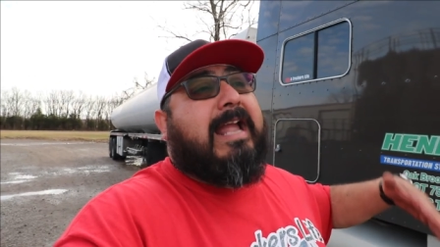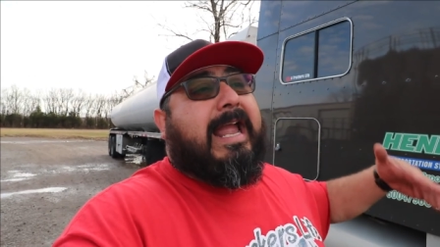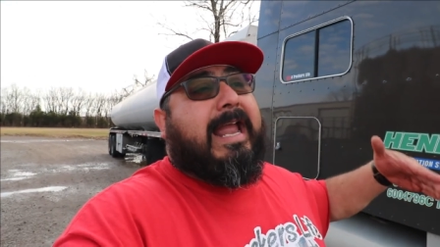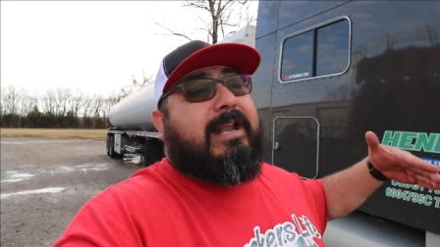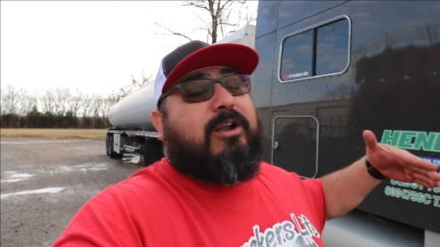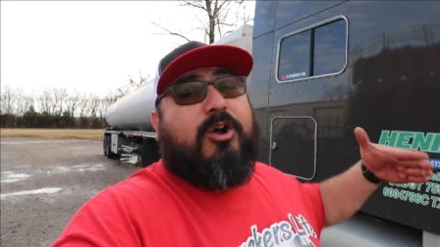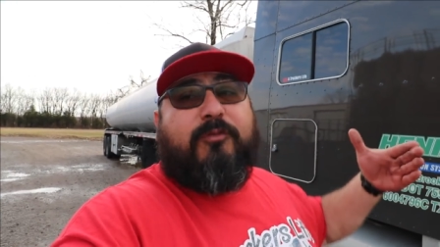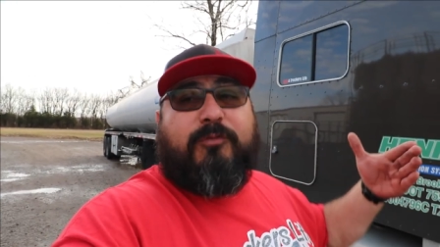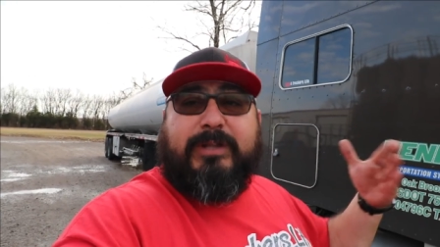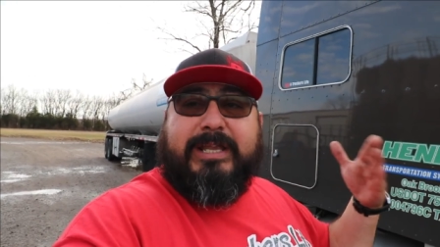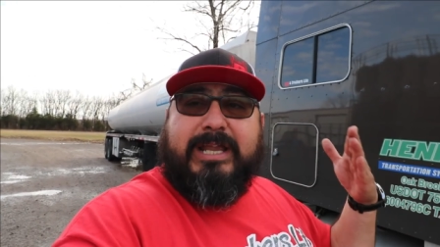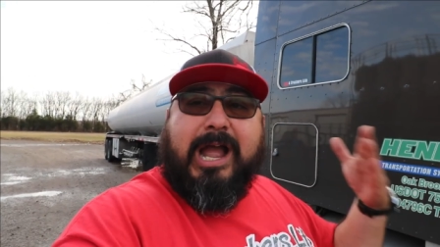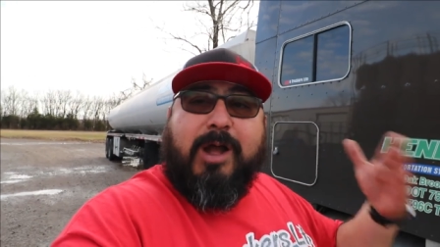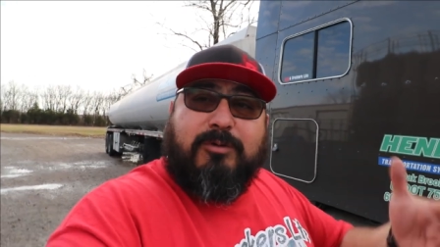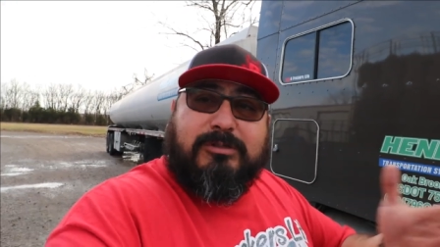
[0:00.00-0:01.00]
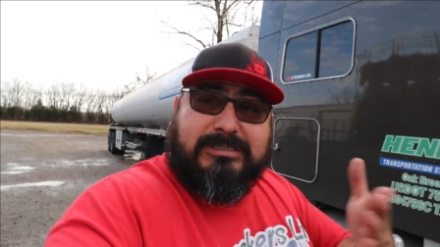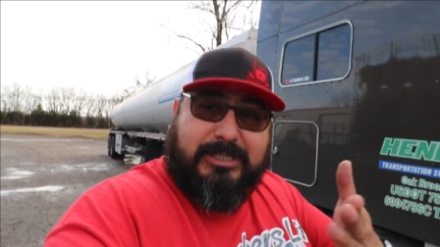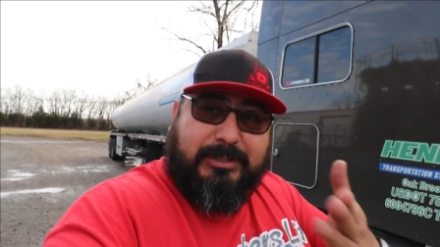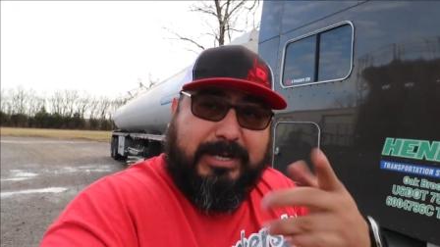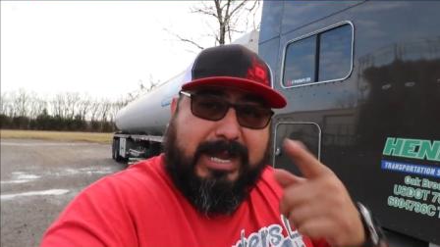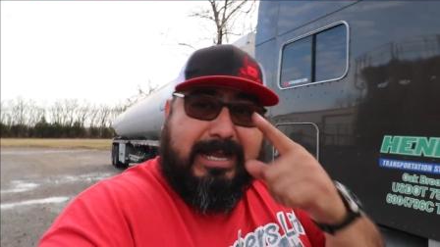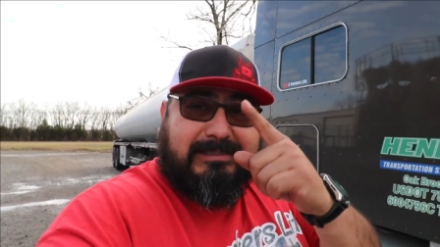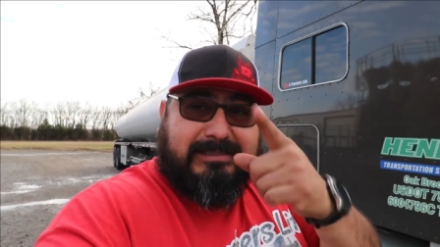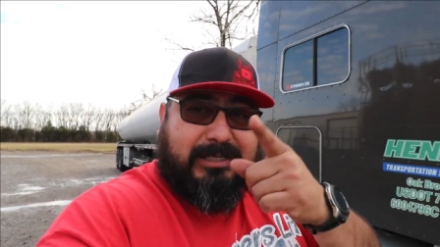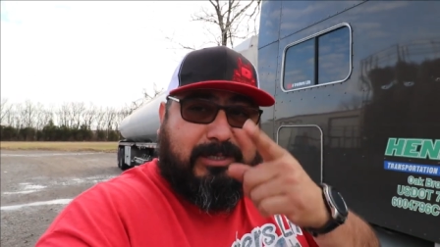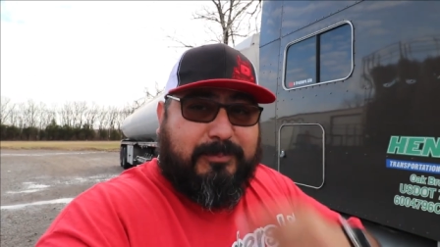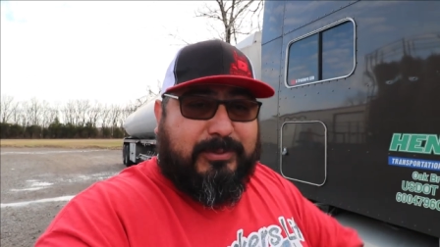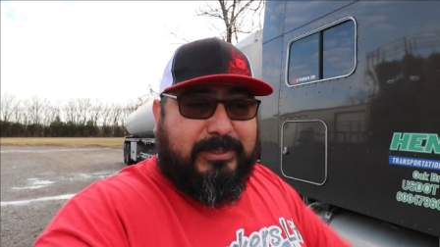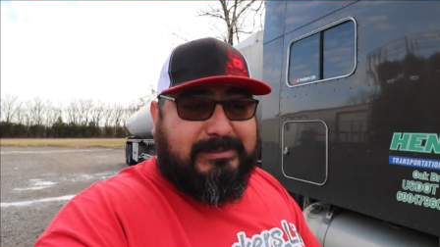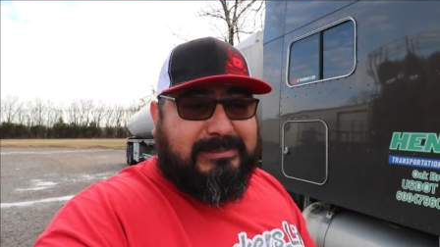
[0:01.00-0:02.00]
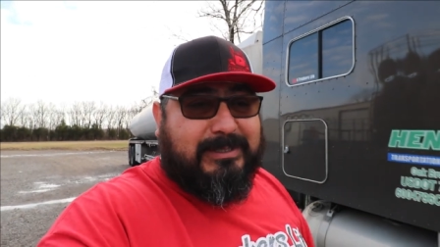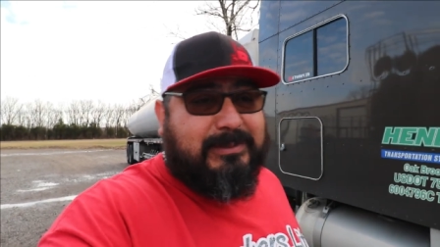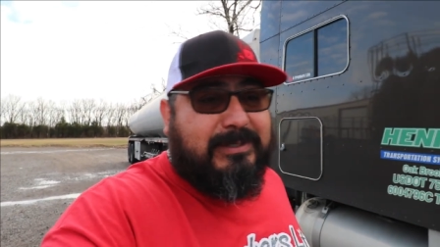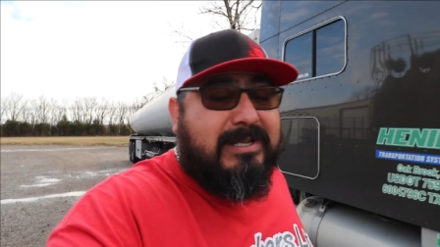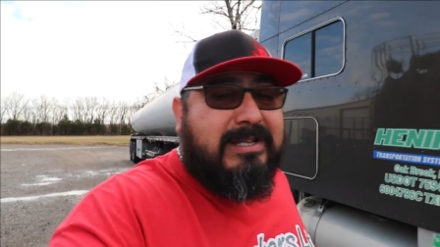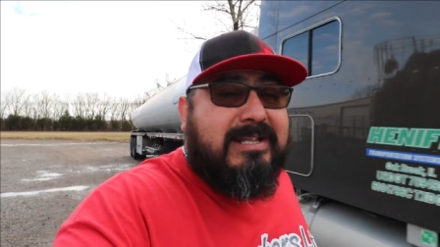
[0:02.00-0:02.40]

And hopefully I will see you guys here pretty soon.